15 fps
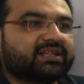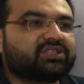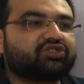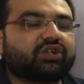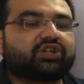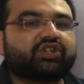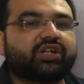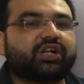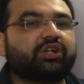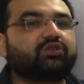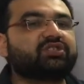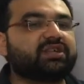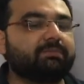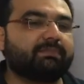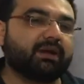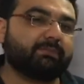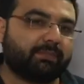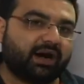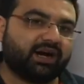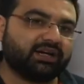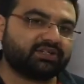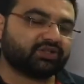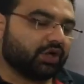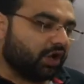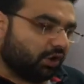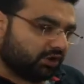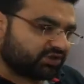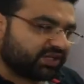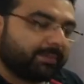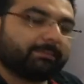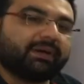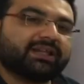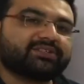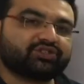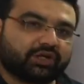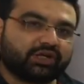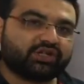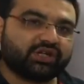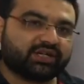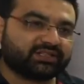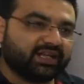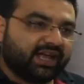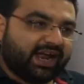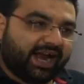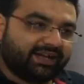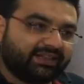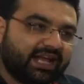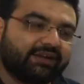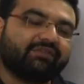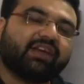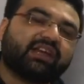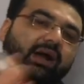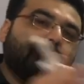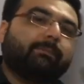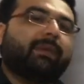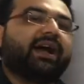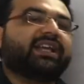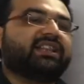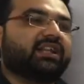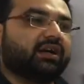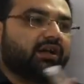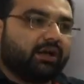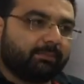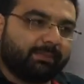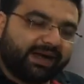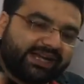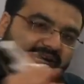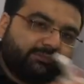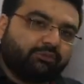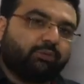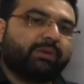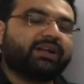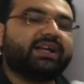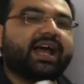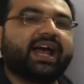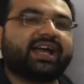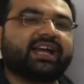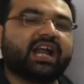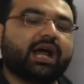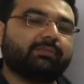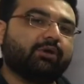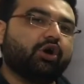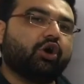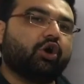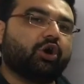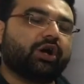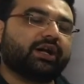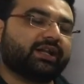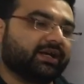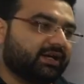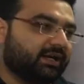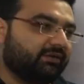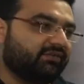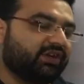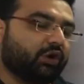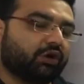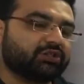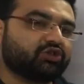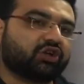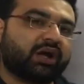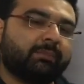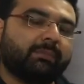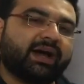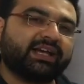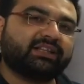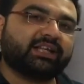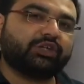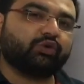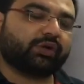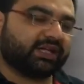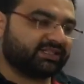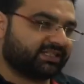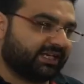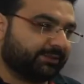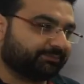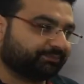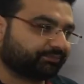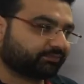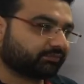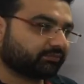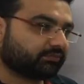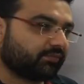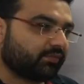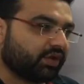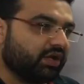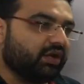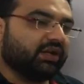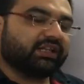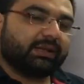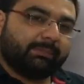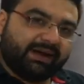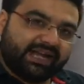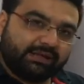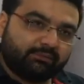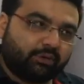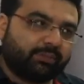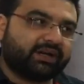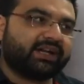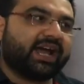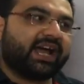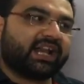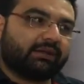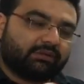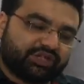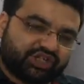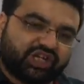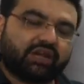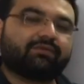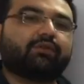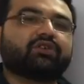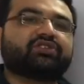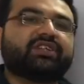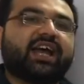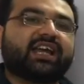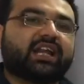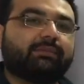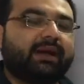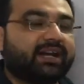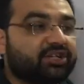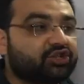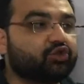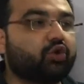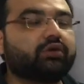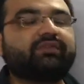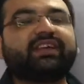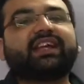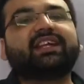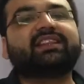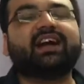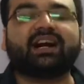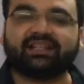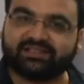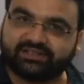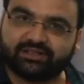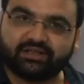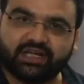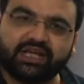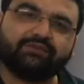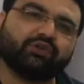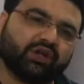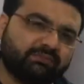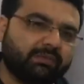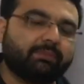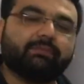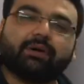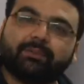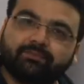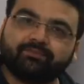structure into simple parts or simple structures, and then we combine the bending moment diagram, or we also combine the, you can say, the bending moment diagram, the shear force diagram, and so on. We get the answer, if you remember.